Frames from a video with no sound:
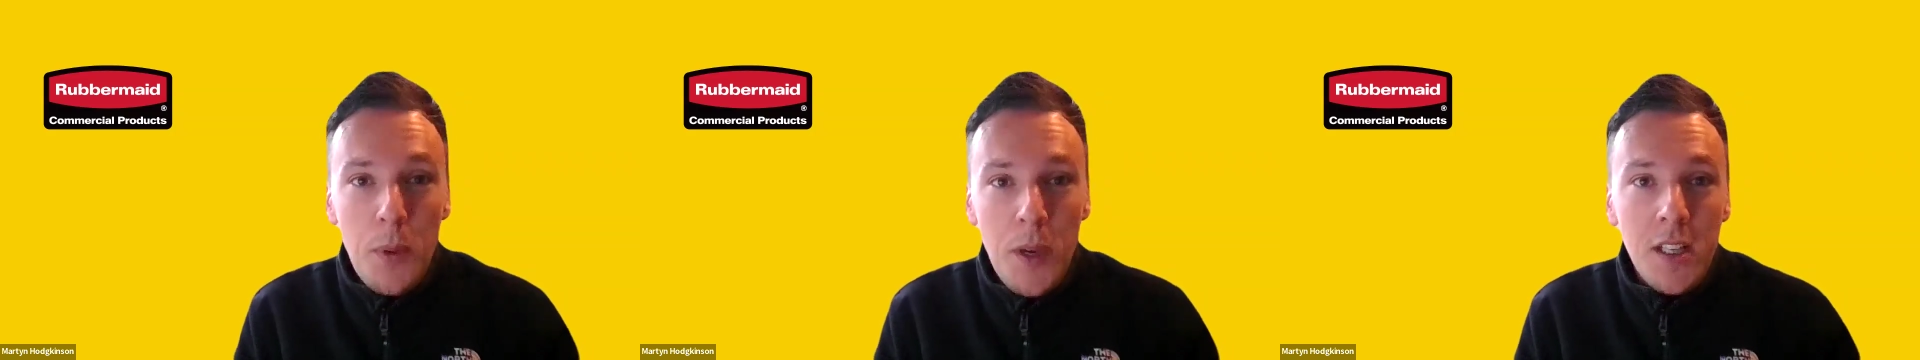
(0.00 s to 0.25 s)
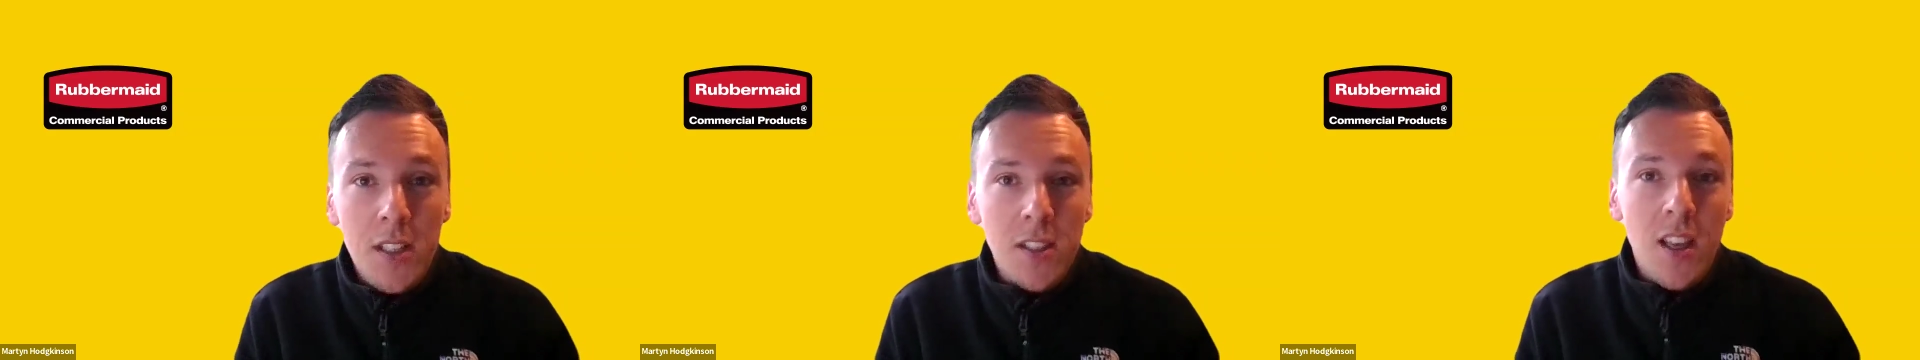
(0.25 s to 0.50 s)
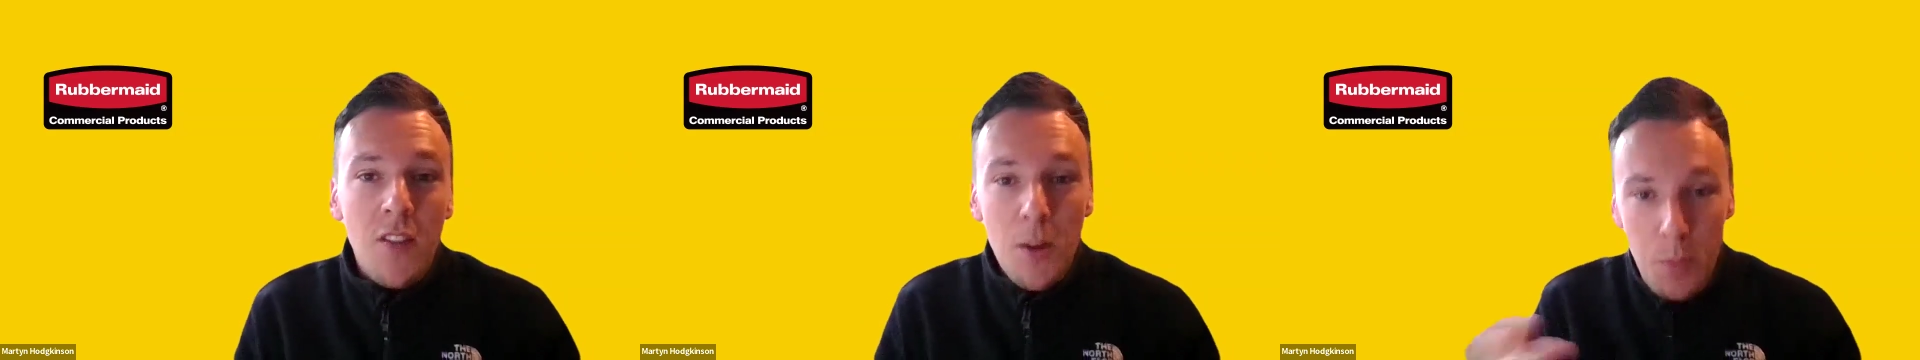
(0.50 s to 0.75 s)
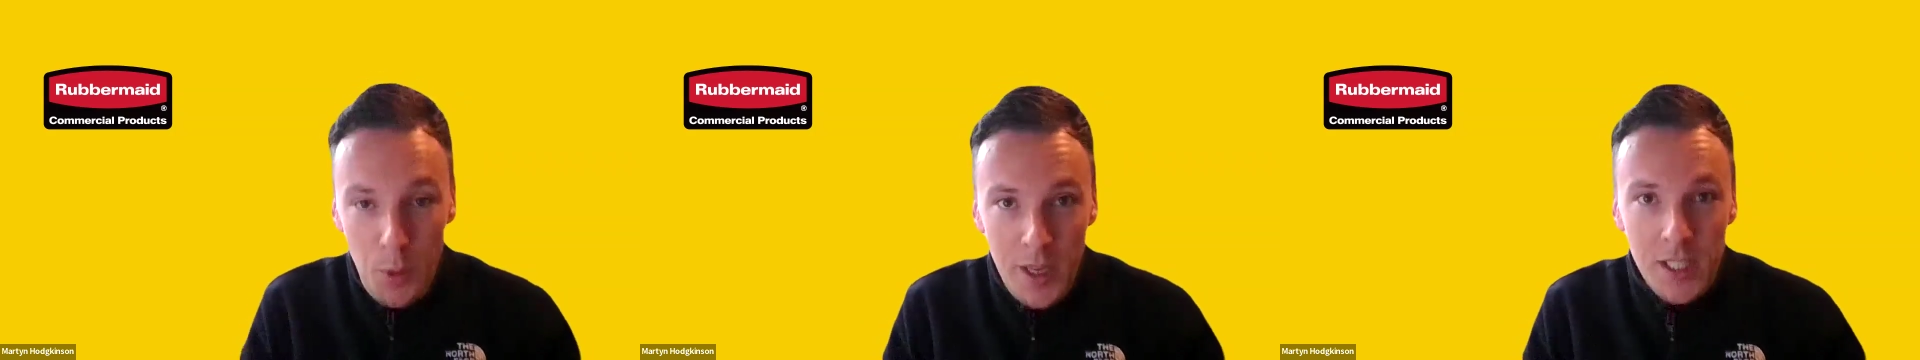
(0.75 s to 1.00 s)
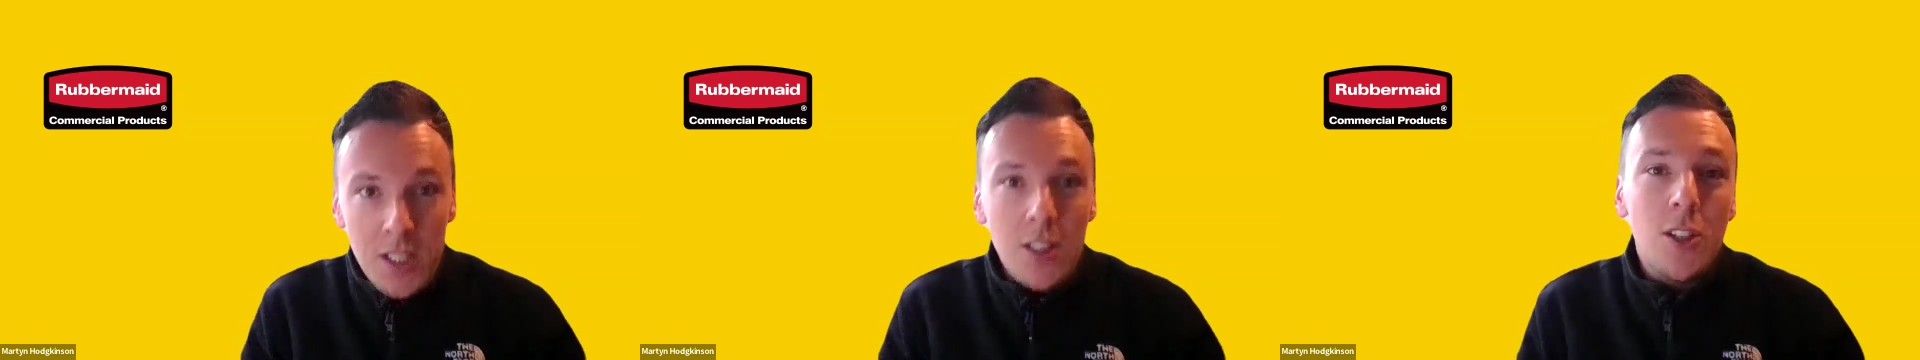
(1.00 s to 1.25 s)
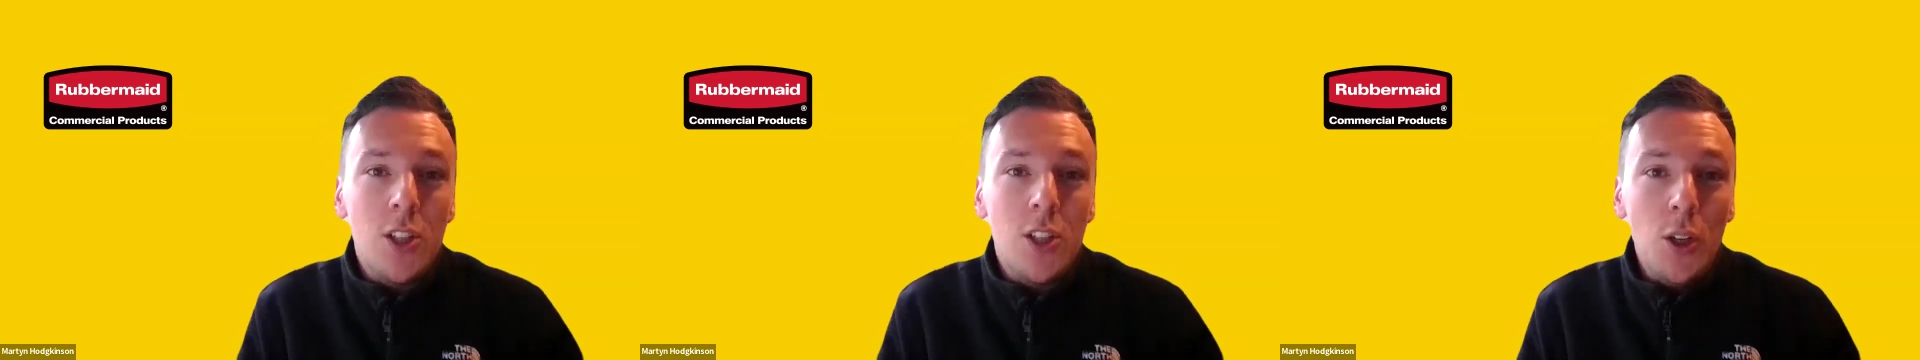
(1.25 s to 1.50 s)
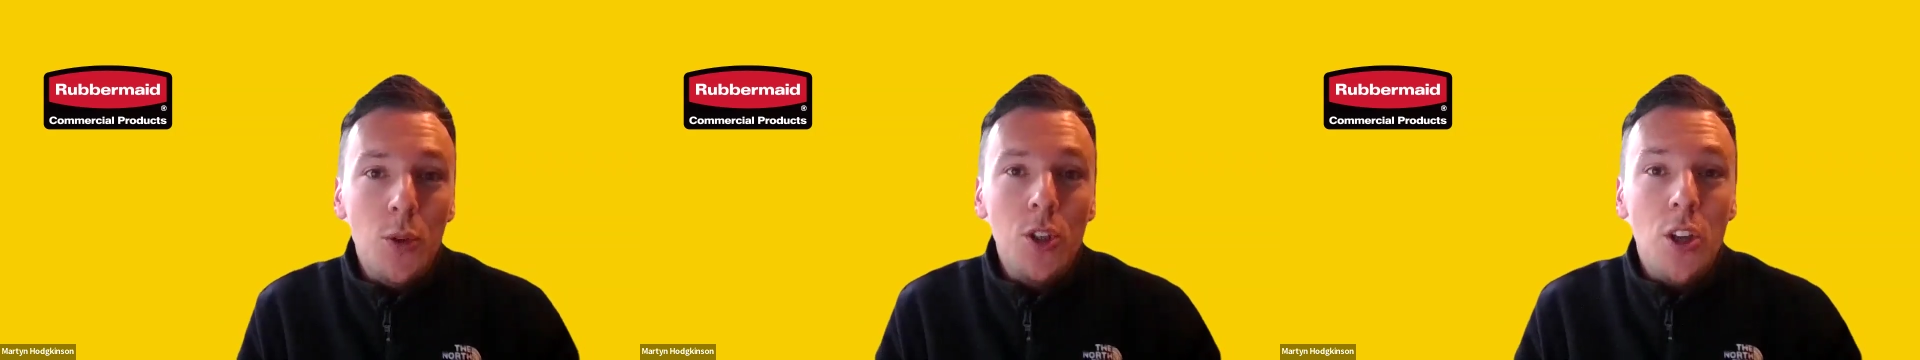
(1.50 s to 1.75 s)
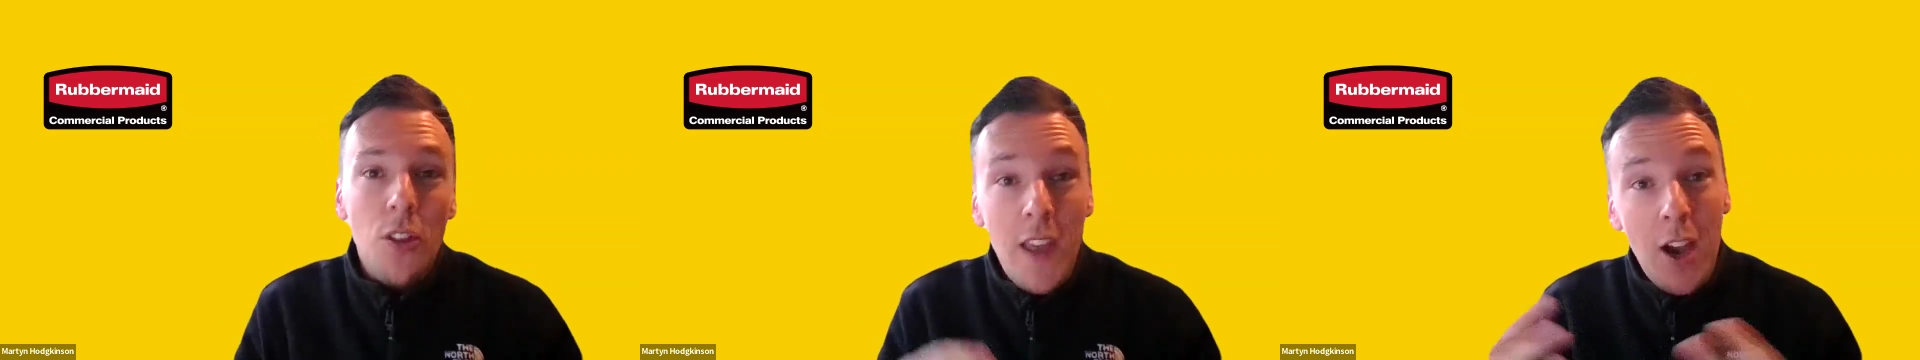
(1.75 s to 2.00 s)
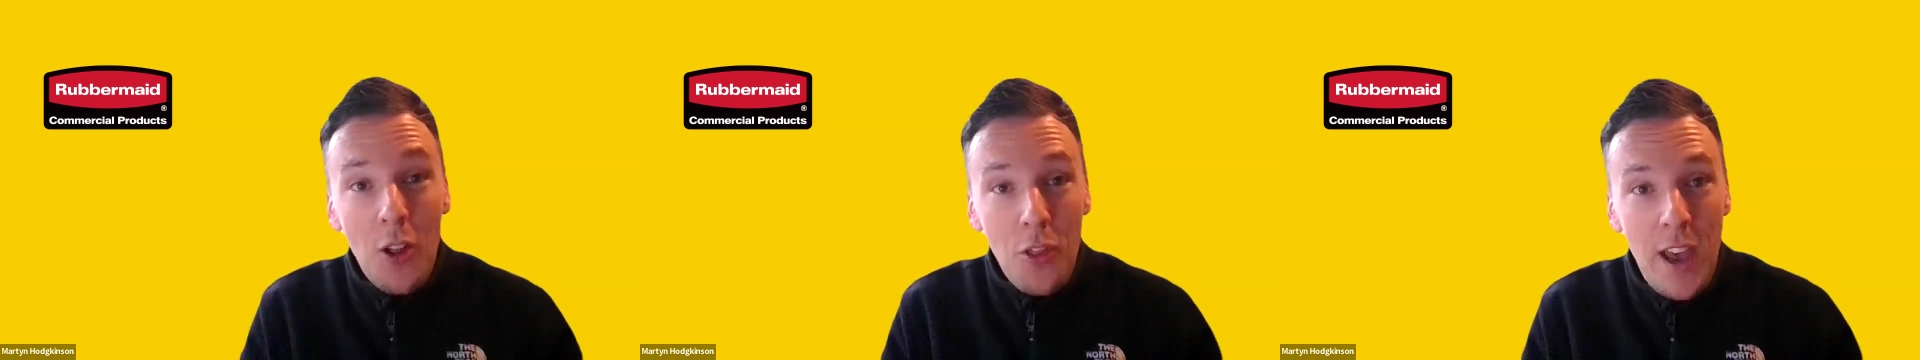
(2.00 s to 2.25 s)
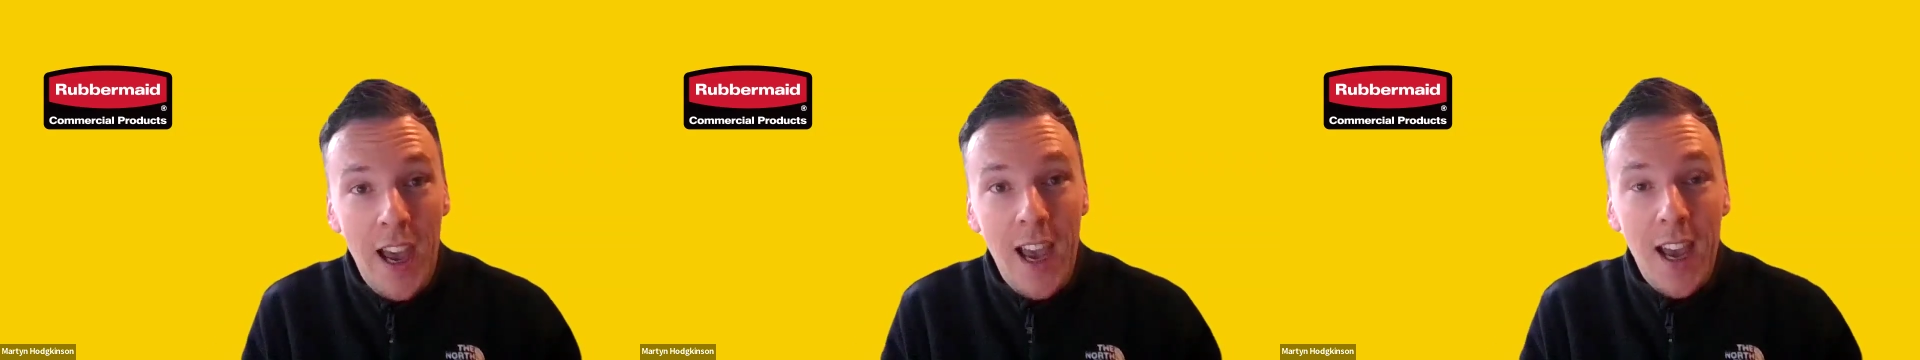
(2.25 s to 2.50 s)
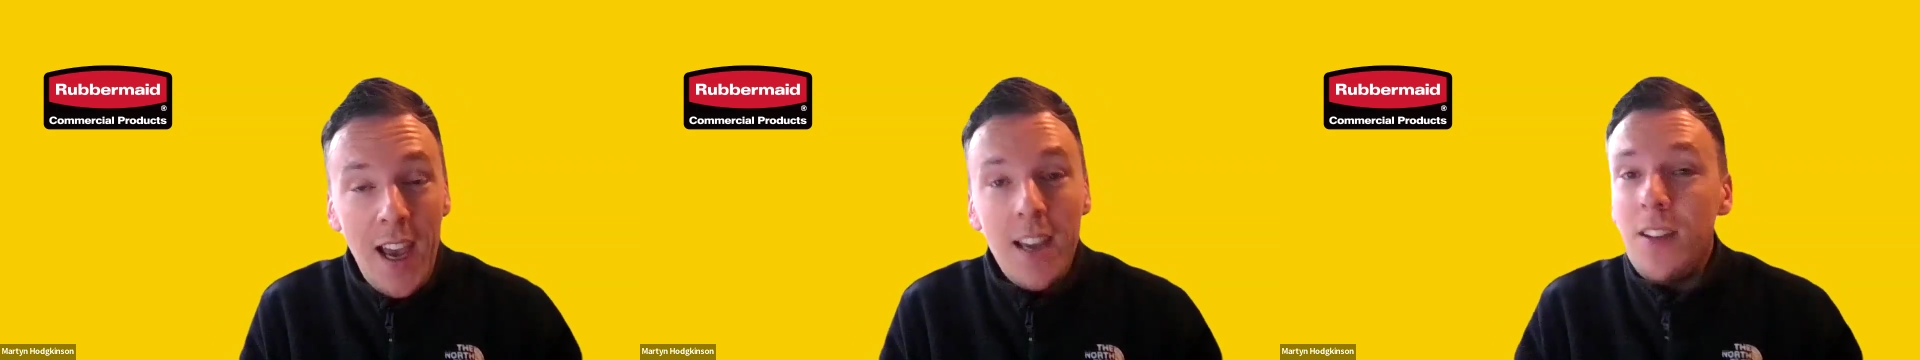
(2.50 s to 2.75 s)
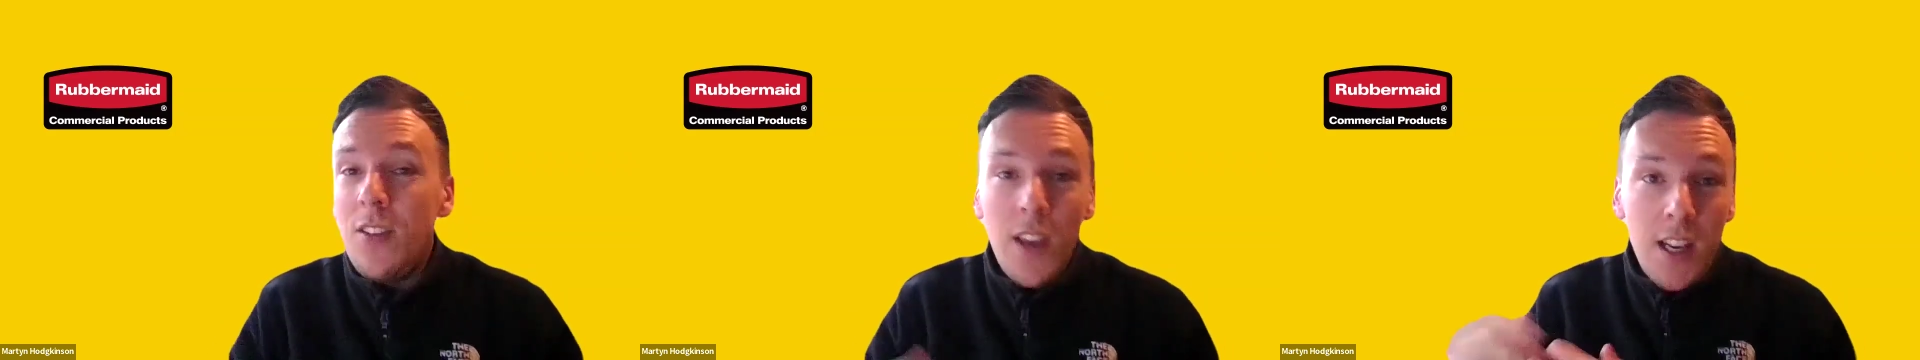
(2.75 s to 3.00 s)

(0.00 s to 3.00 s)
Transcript: the bins, they've implemented the solution, they are there,